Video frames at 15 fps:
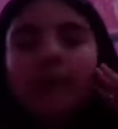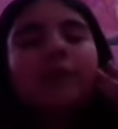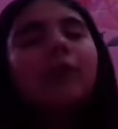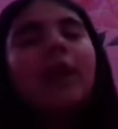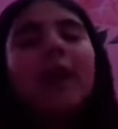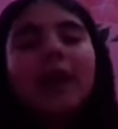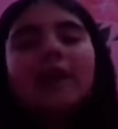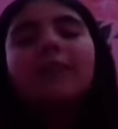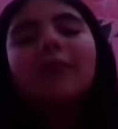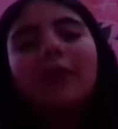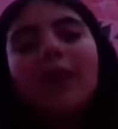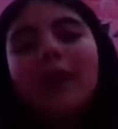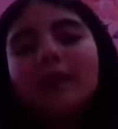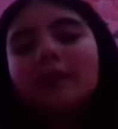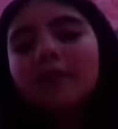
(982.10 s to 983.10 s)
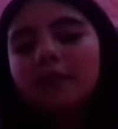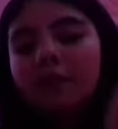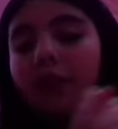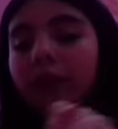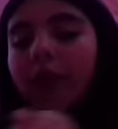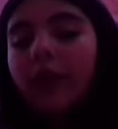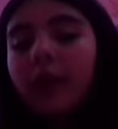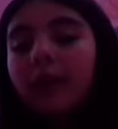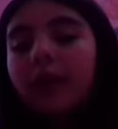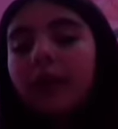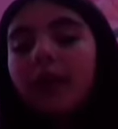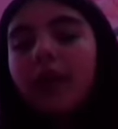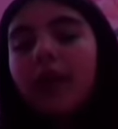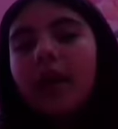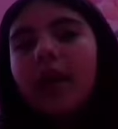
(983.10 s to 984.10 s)
and I kept forgetting and forgetting, so it really hurt.
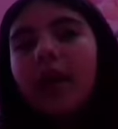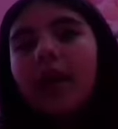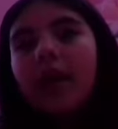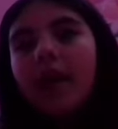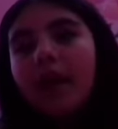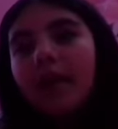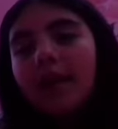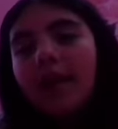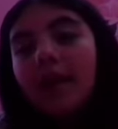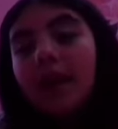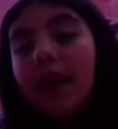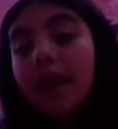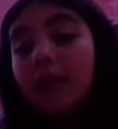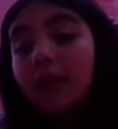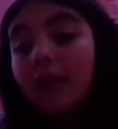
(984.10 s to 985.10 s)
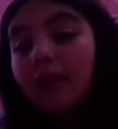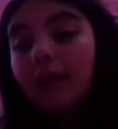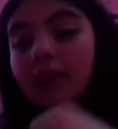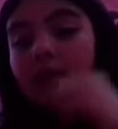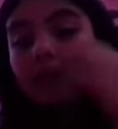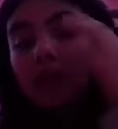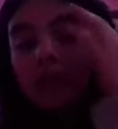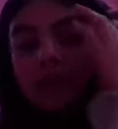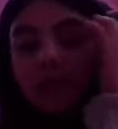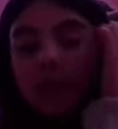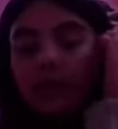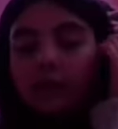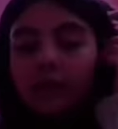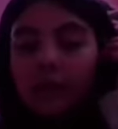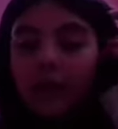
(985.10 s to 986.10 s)
And then I noticed later
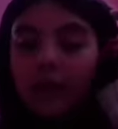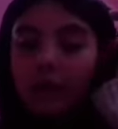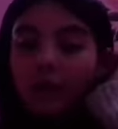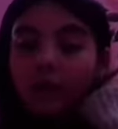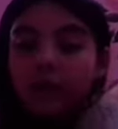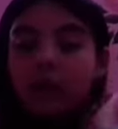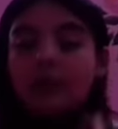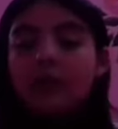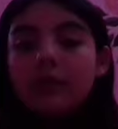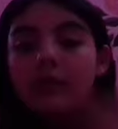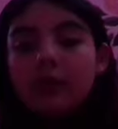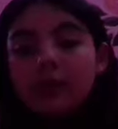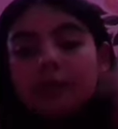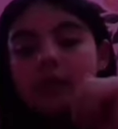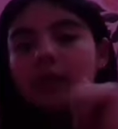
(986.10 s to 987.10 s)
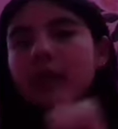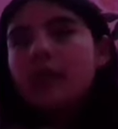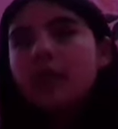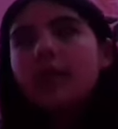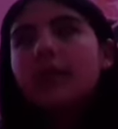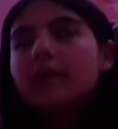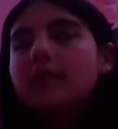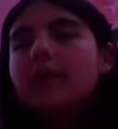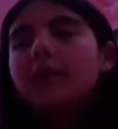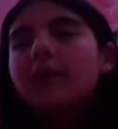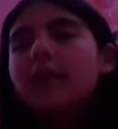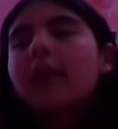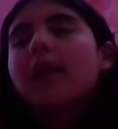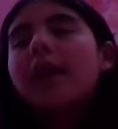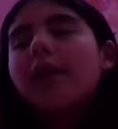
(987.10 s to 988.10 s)
that day, or the next, or the next day
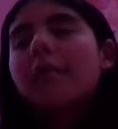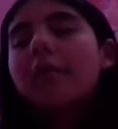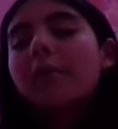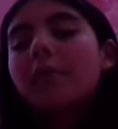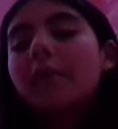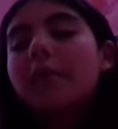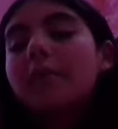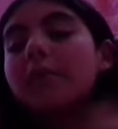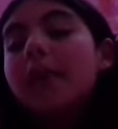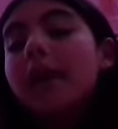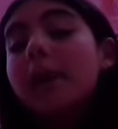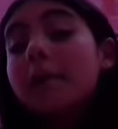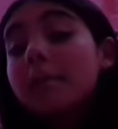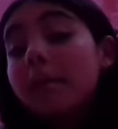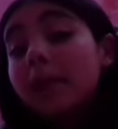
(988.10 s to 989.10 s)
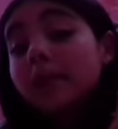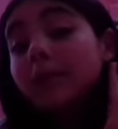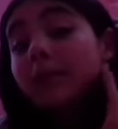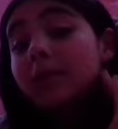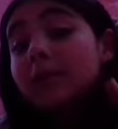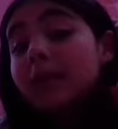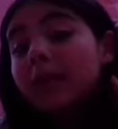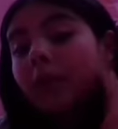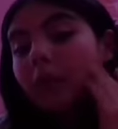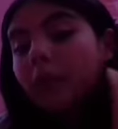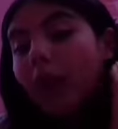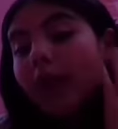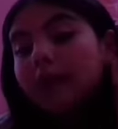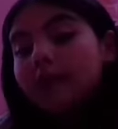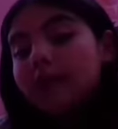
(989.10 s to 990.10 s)
later, I can't remember. My there was like
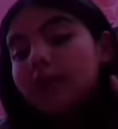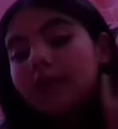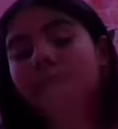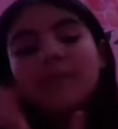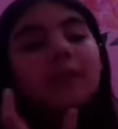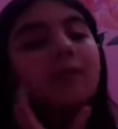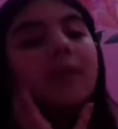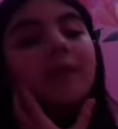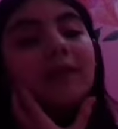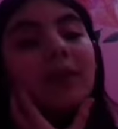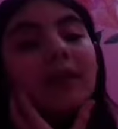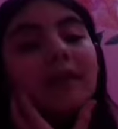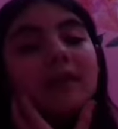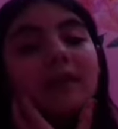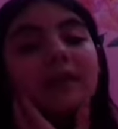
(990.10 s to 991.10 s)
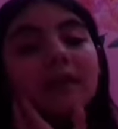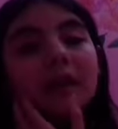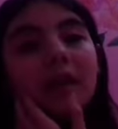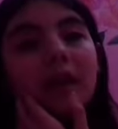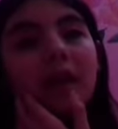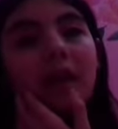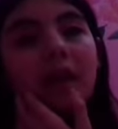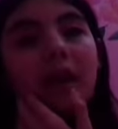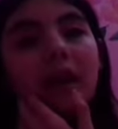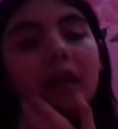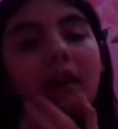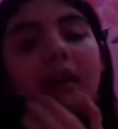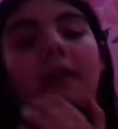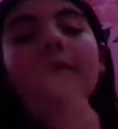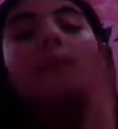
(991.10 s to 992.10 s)
white stuff on my face,
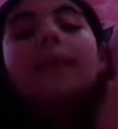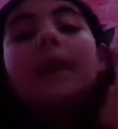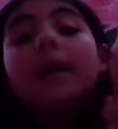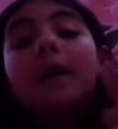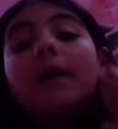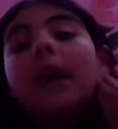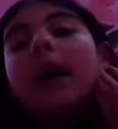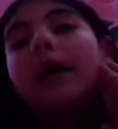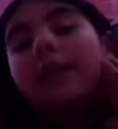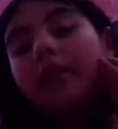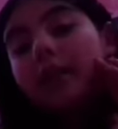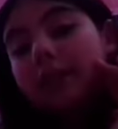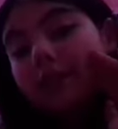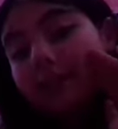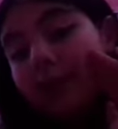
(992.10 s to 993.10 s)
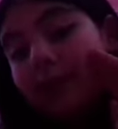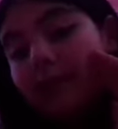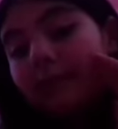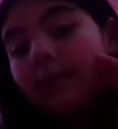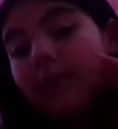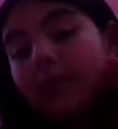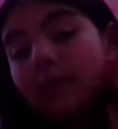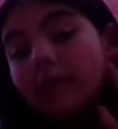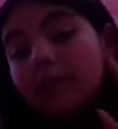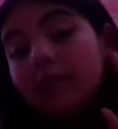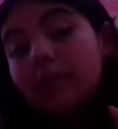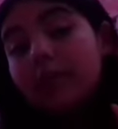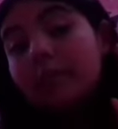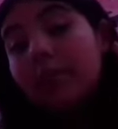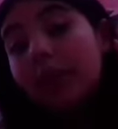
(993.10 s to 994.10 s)
and I noticed my face
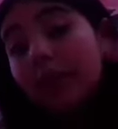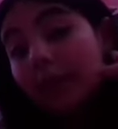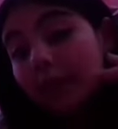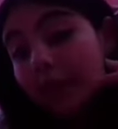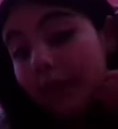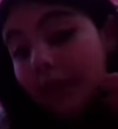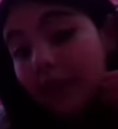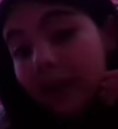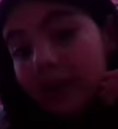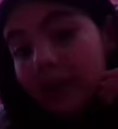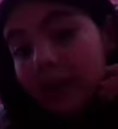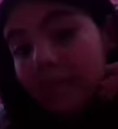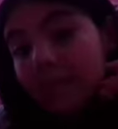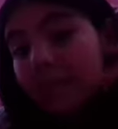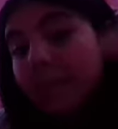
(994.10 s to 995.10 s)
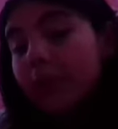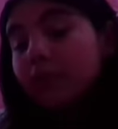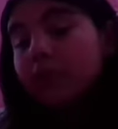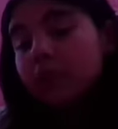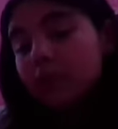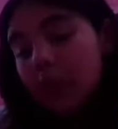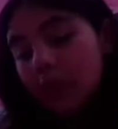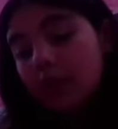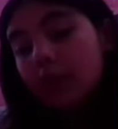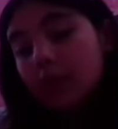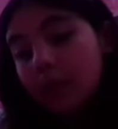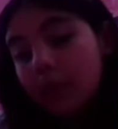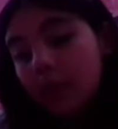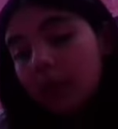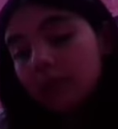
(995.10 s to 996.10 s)
was peeling. It was starting to